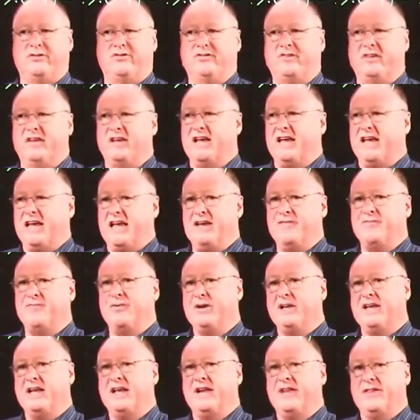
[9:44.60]
if we get
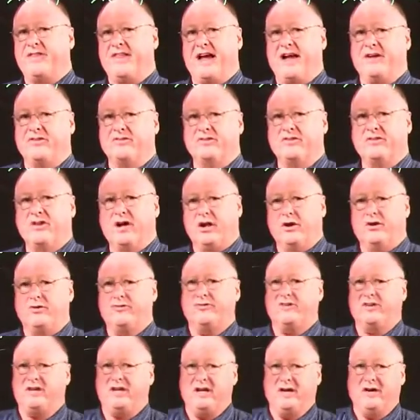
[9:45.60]
$1,000 a
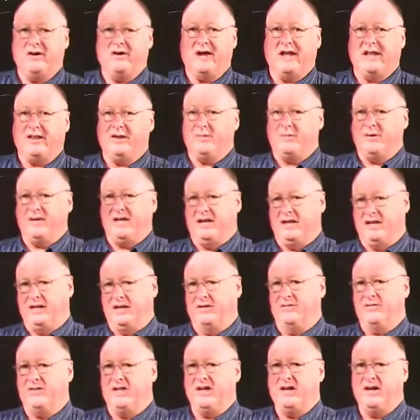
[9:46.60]
year at the beginning of the
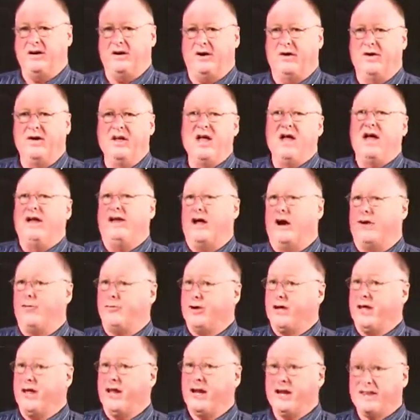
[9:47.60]
year. Now if we get it at
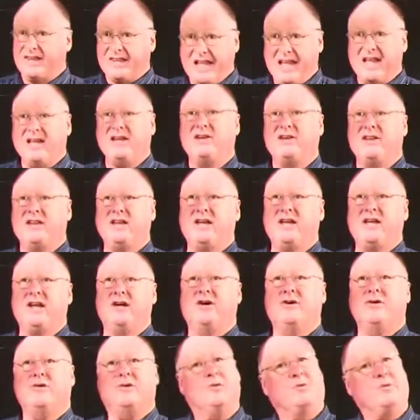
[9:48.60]
the end of the year, we
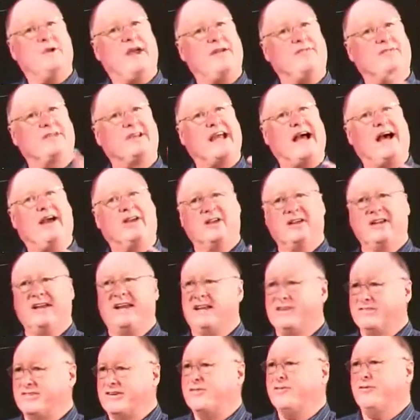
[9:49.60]
have to calculate
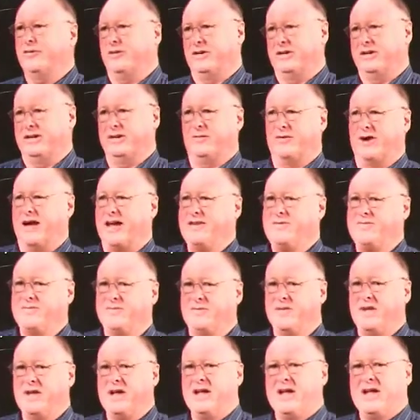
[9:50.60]
differently, right?
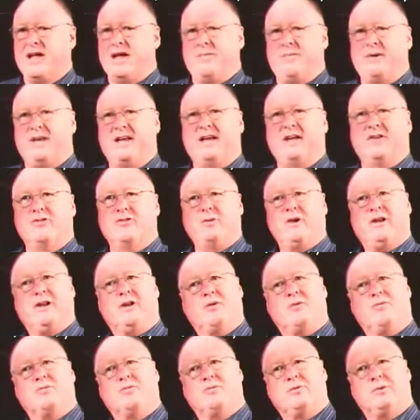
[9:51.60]
Because we don't
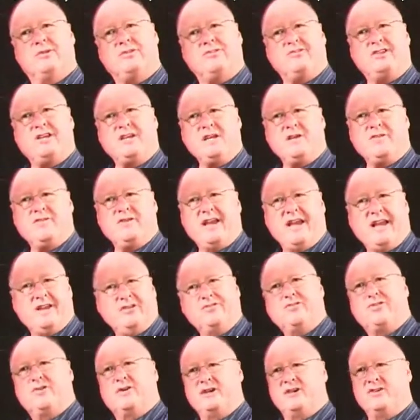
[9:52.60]
receive
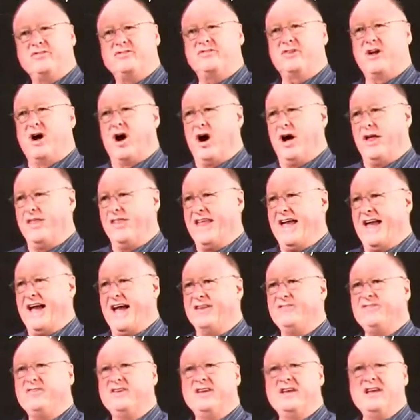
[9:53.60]
interest on that
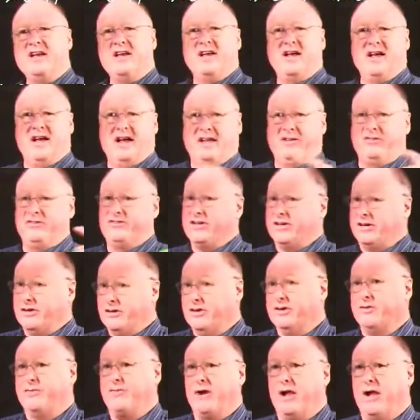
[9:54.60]
until the
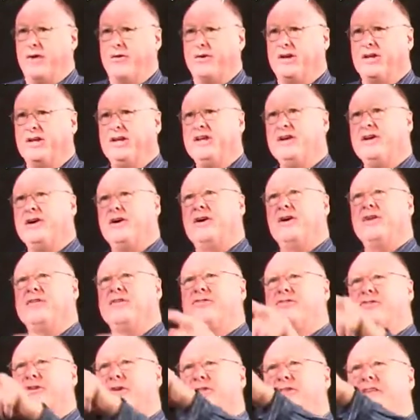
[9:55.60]
following year. So
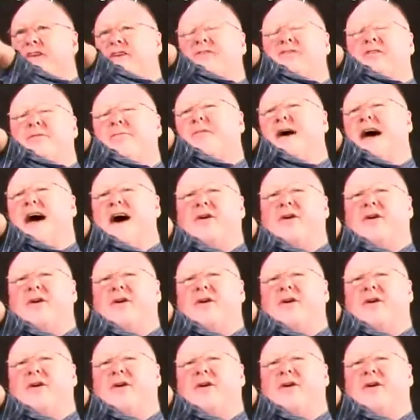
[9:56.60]
this amount,